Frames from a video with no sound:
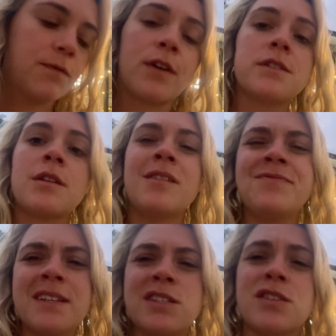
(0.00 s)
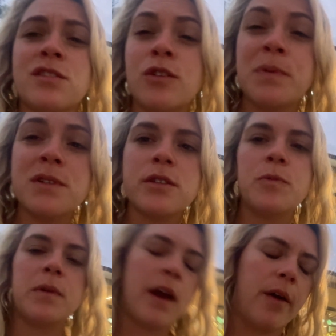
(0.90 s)
first off, it's
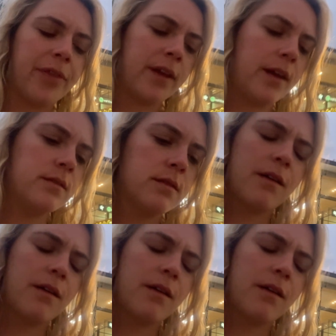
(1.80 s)
super healthy,